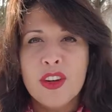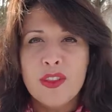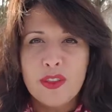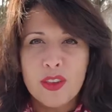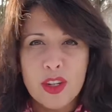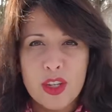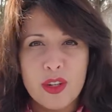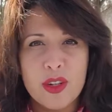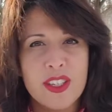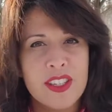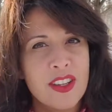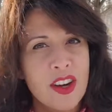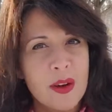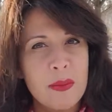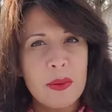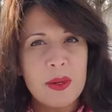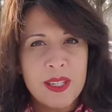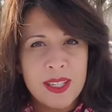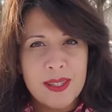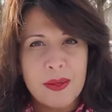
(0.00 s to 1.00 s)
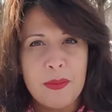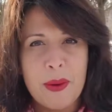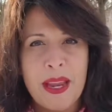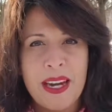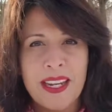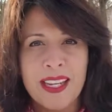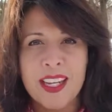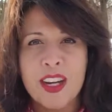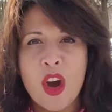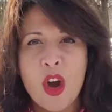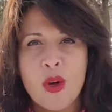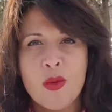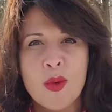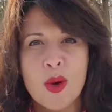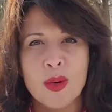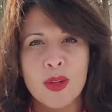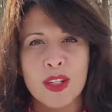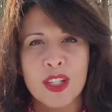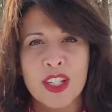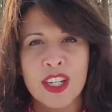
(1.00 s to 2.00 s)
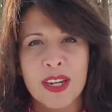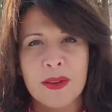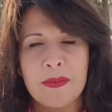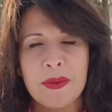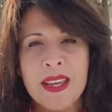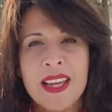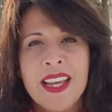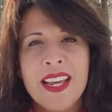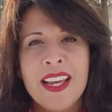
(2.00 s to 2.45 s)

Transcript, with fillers: for you to start participating in home ownership.